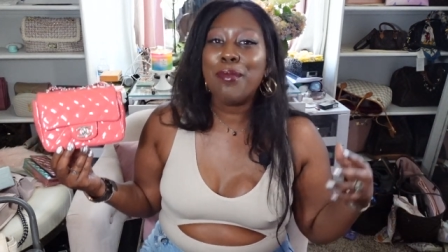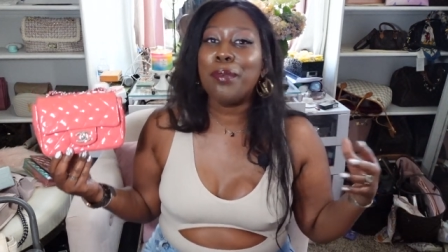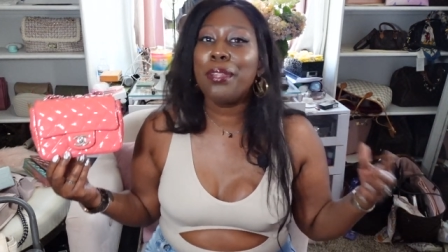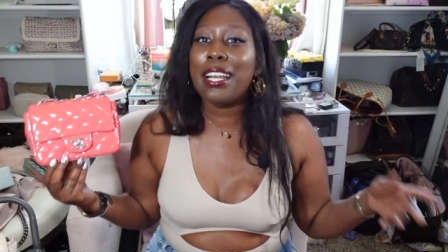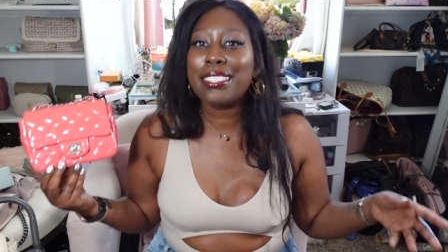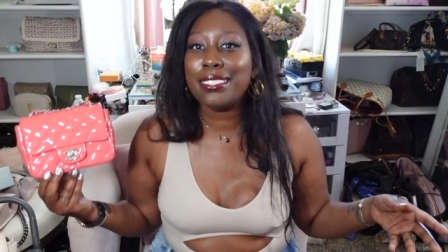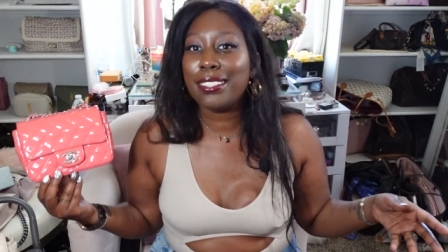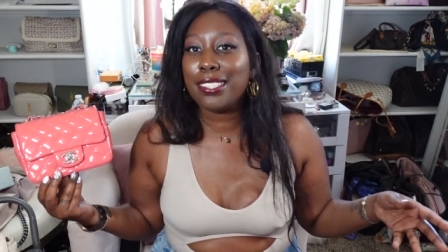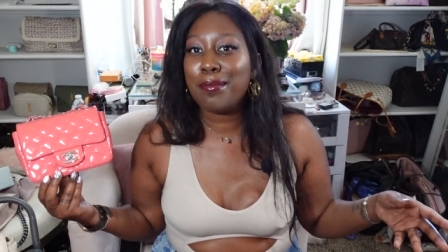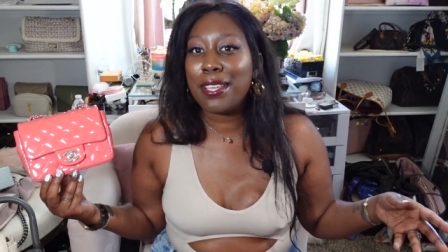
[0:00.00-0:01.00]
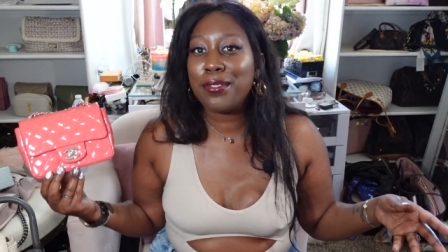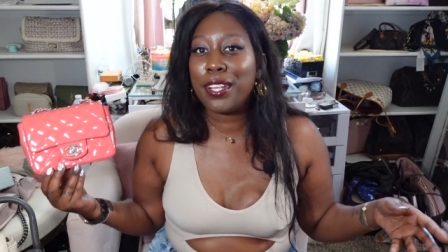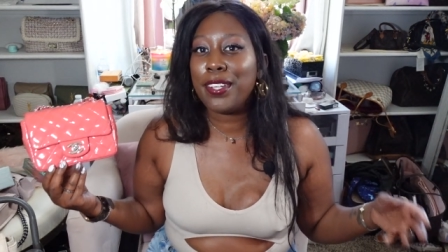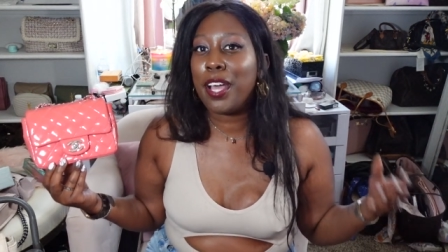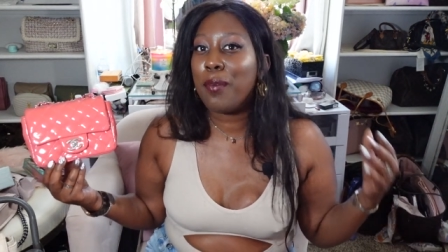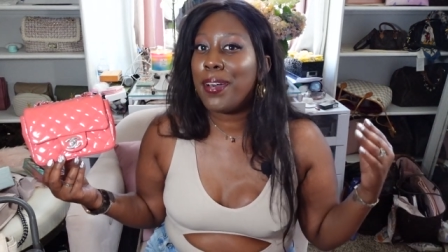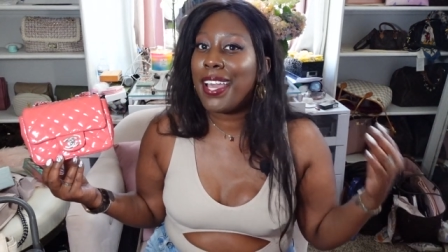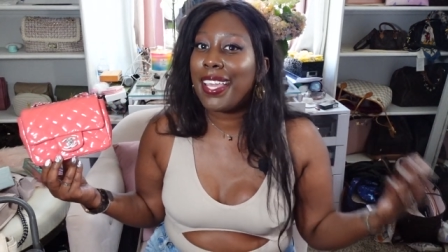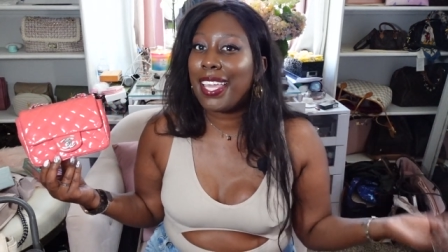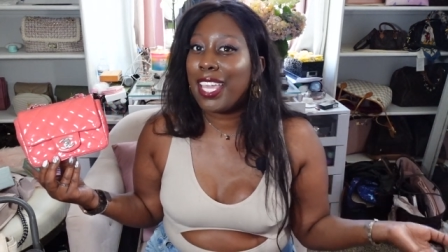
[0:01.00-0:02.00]
My blog just looks a mess right now, but
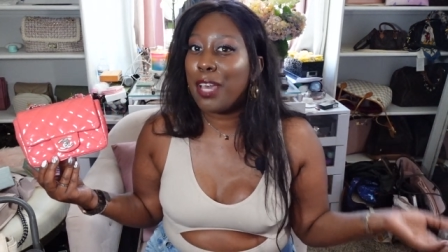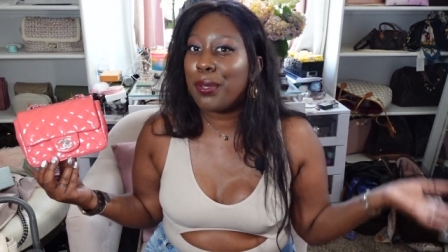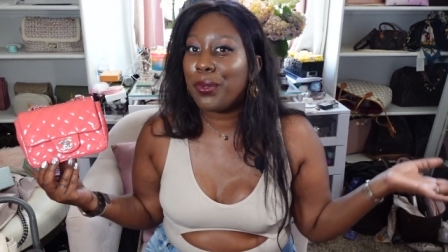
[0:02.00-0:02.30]
I am